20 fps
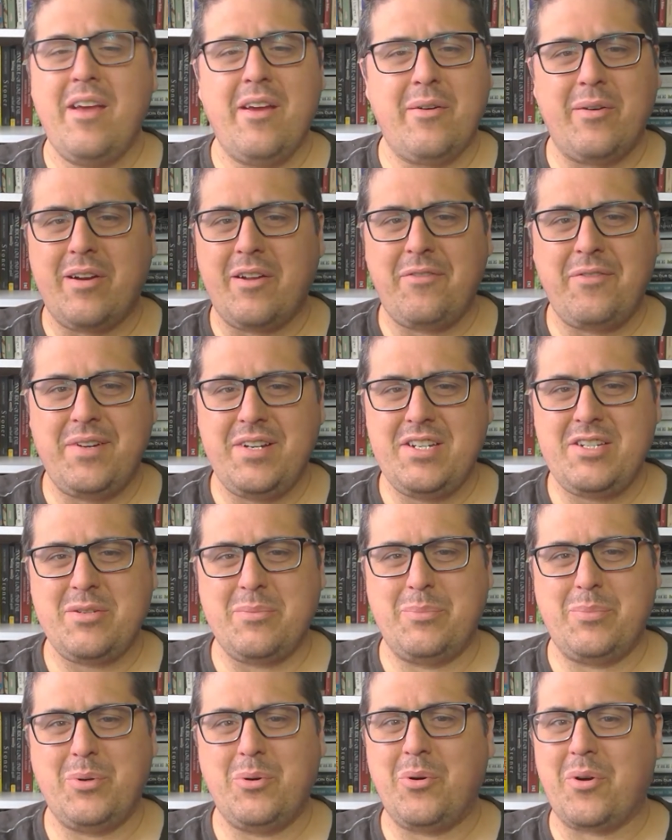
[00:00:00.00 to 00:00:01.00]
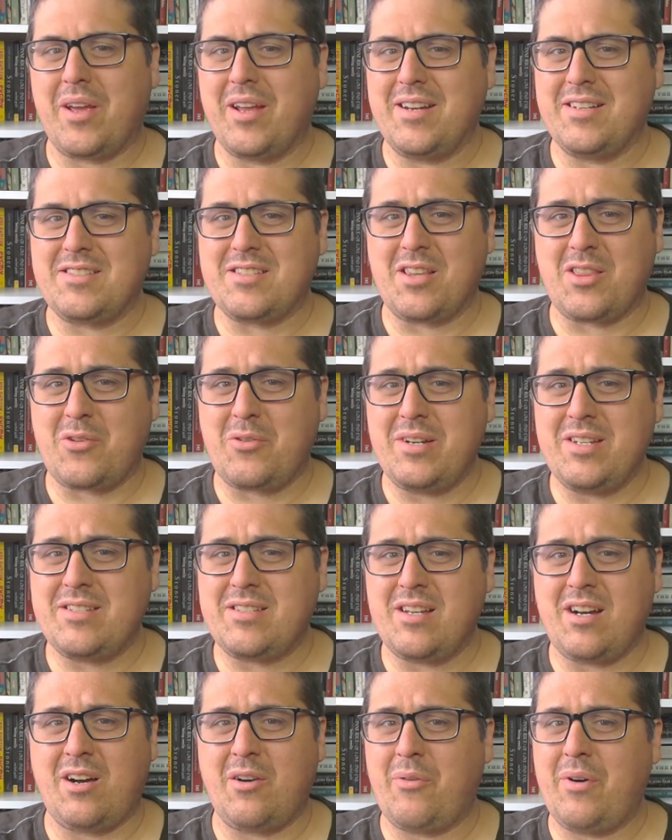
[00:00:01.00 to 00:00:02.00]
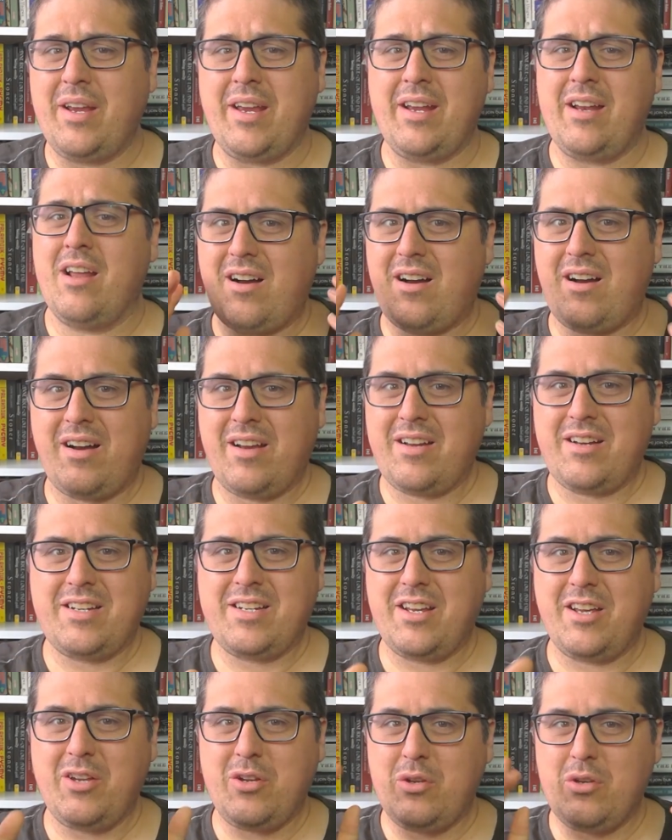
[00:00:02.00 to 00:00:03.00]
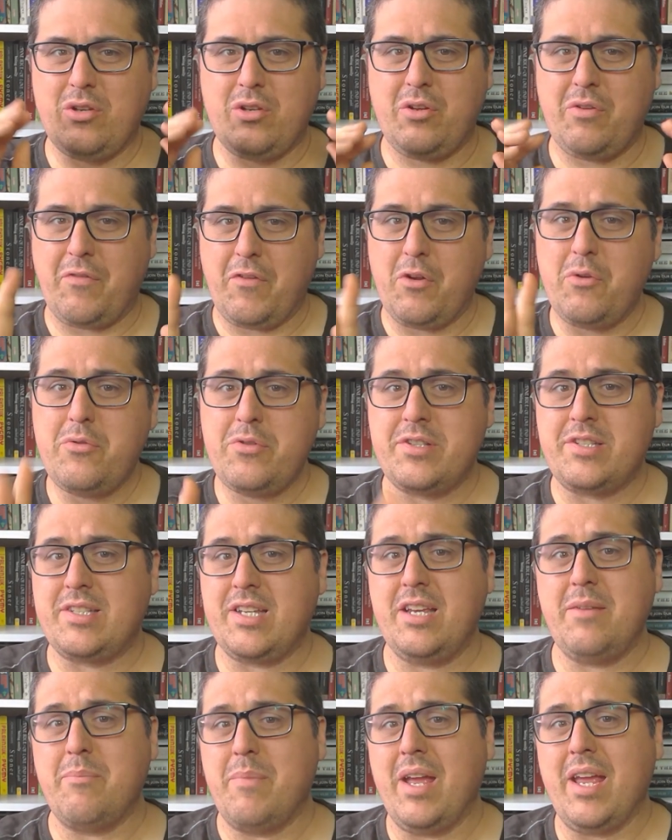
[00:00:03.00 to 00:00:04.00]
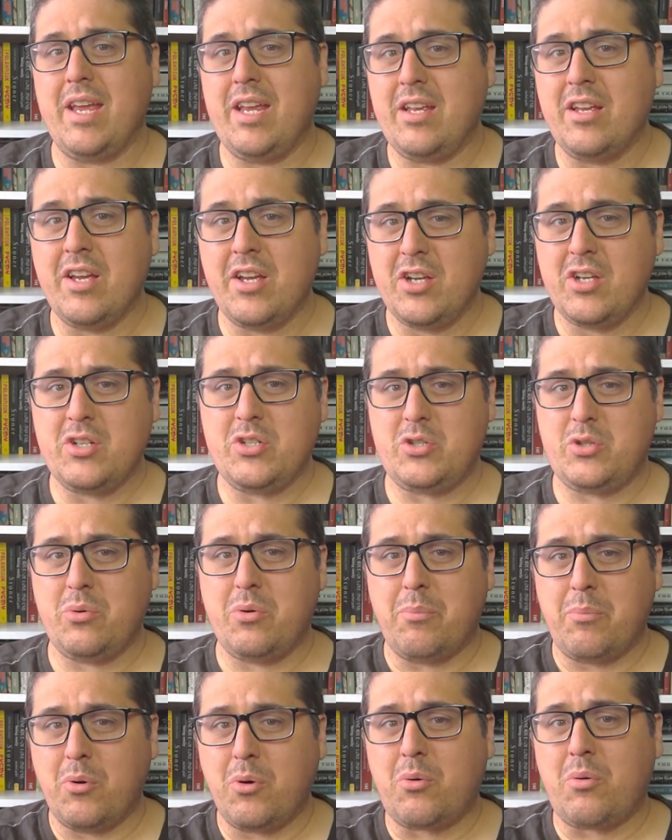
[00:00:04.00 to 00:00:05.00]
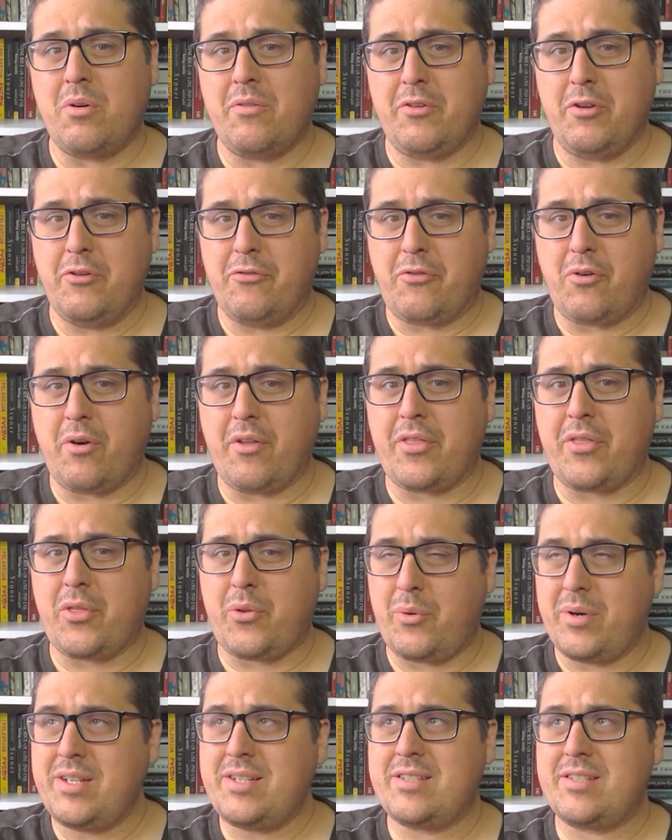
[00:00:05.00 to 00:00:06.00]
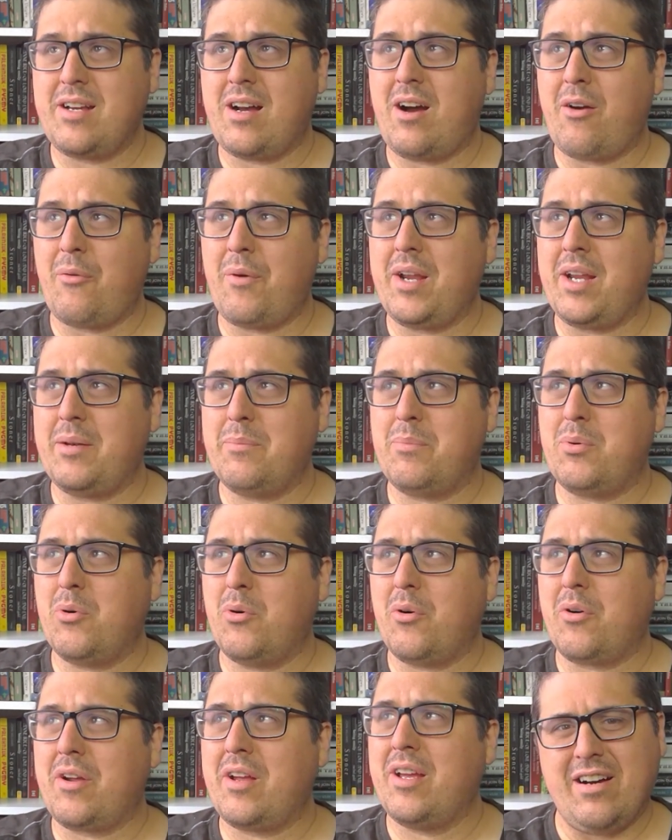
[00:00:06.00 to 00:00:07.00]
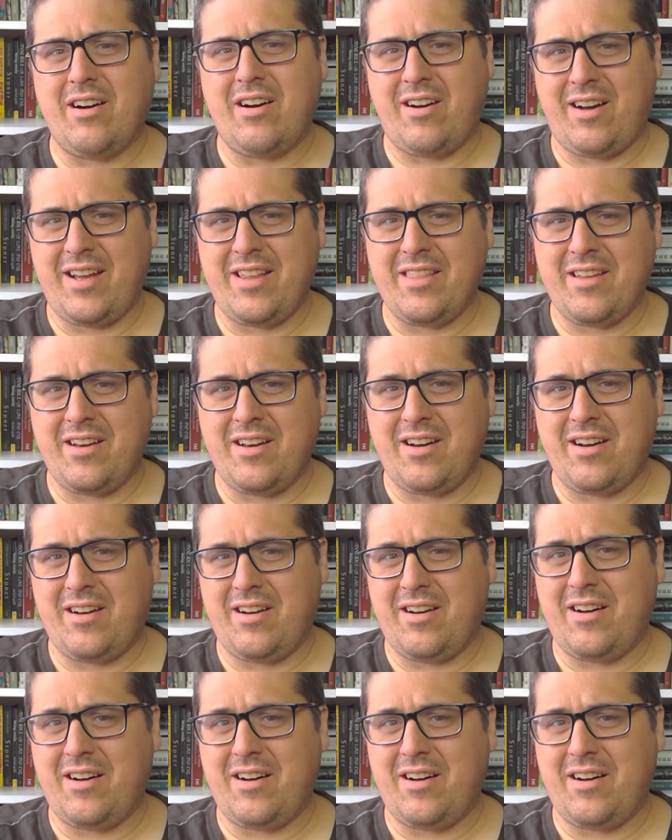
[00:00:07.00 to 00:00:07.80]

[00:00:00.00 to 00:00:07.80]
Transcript: When I finish a book and it's a three-star read, I gotta tell you, if you see me do a book review for a three-star read book, either